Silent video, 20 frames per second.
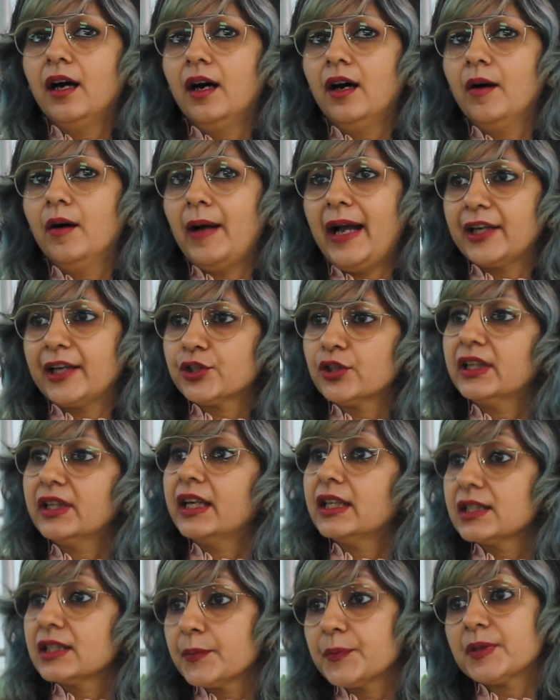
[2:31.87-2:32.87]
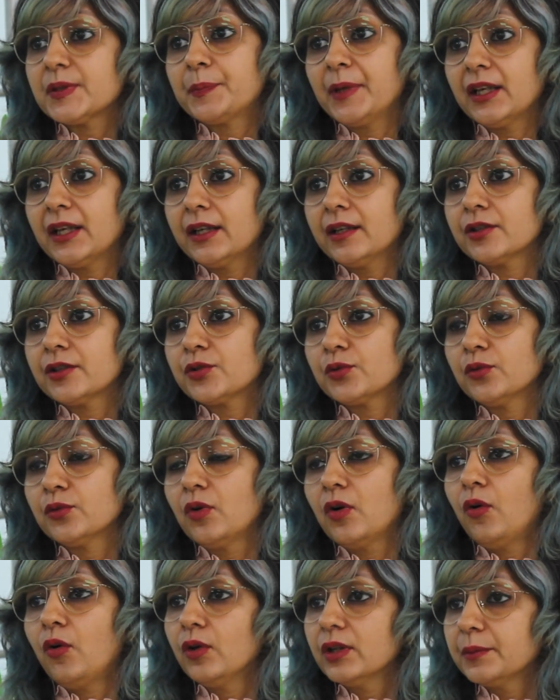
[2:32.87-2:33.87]
actually ends up speaking to
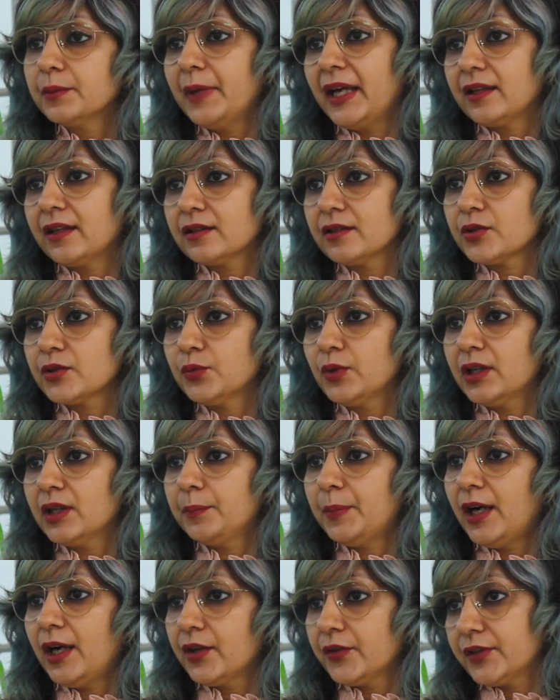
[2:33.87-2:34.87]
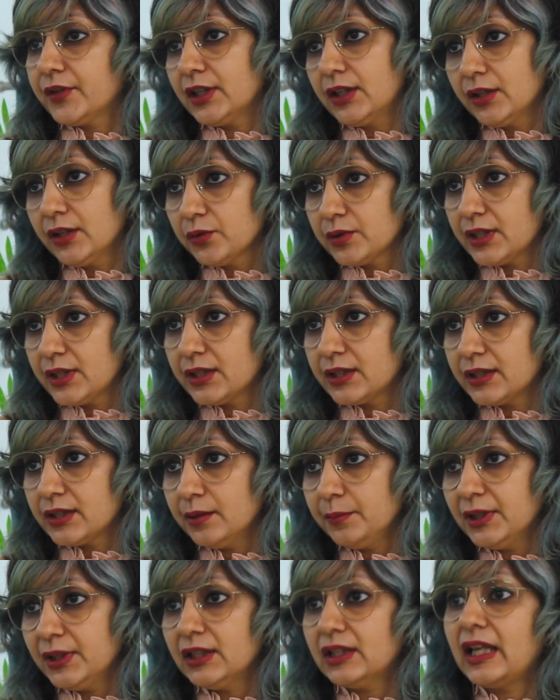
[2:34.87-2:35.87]
all the mentors who are a part of the
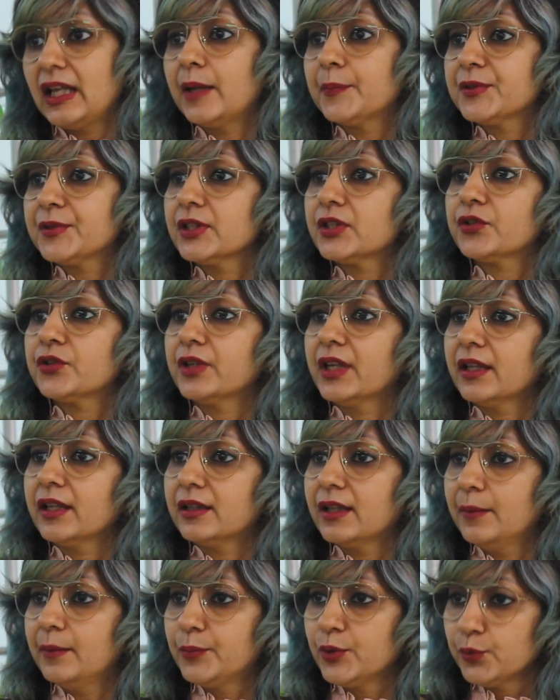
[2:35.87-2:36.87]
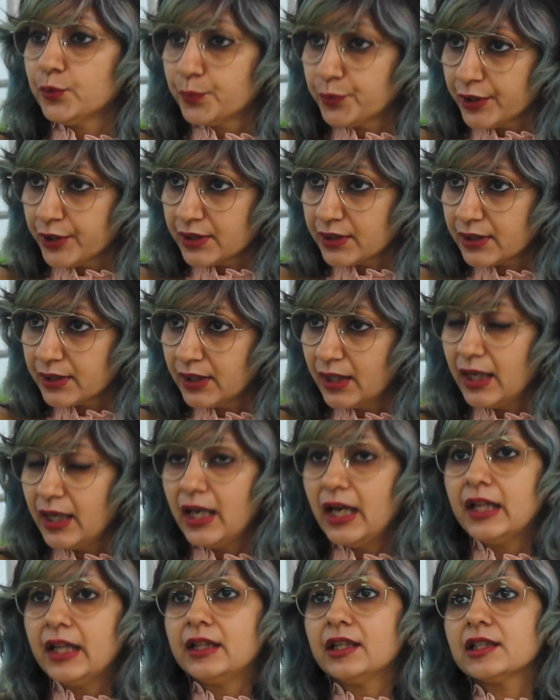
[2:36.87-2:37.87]
ecosystem, and it helps us create their blueprint.
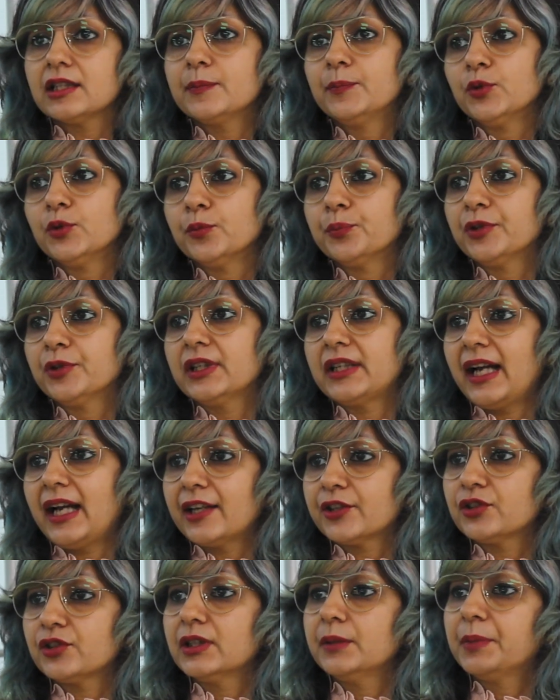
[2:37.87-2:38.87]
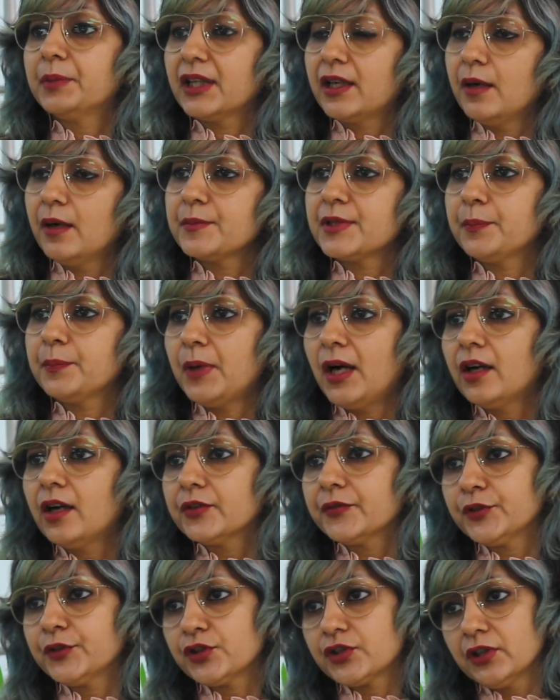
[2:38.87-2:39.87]
This blueprint actually becomes a
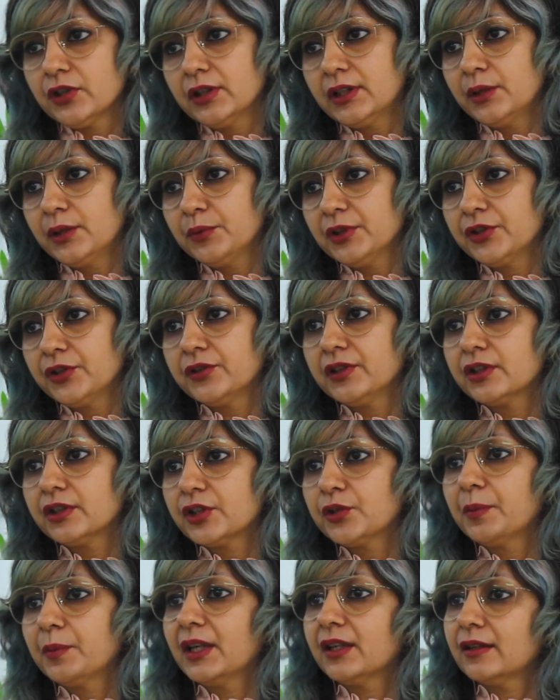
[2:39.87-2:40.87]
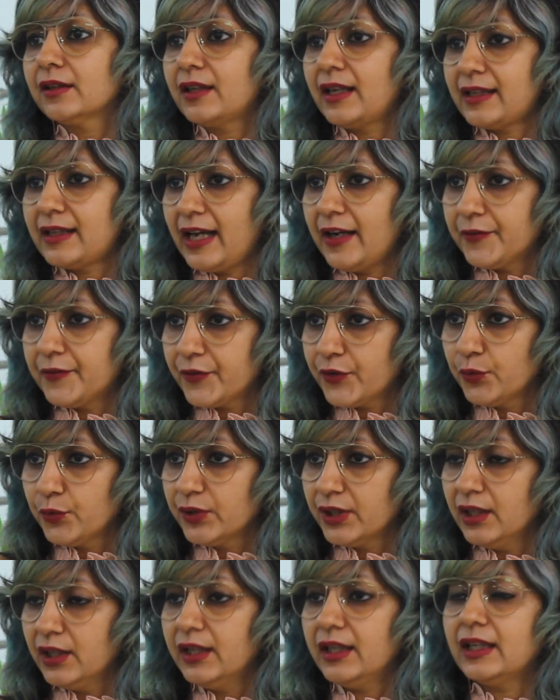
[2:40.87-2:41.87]
part of your journey when you're incubated at
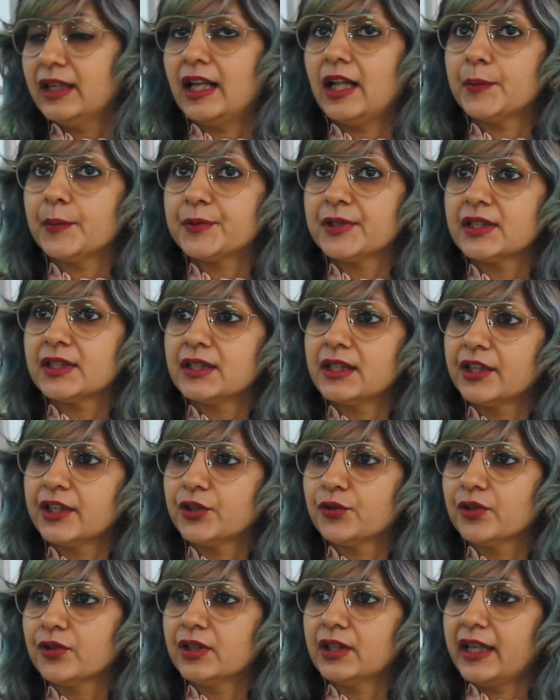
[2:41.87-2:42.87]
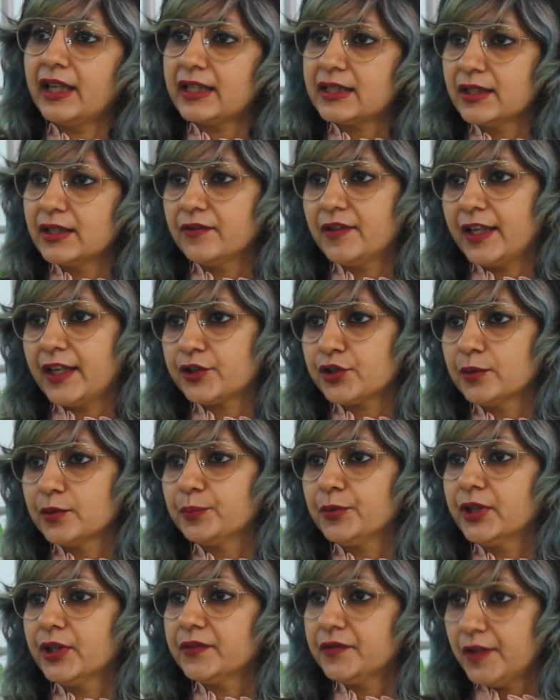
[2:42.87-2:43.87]
Afthonia and helps us take you to the next inflection
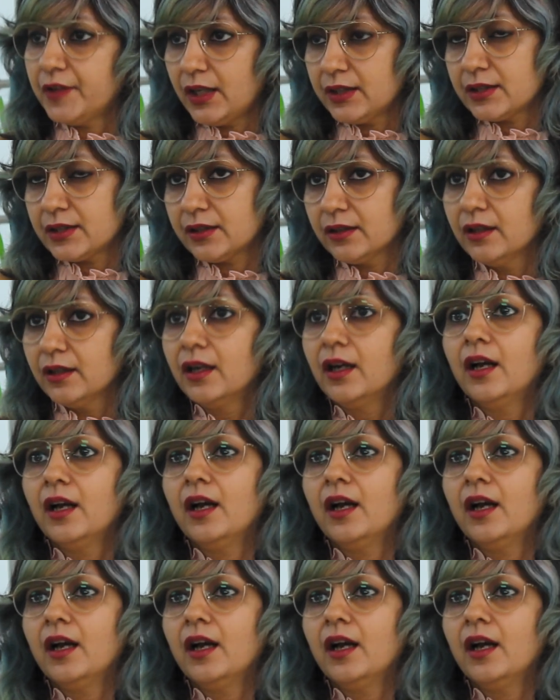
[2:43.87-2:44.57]
point faster.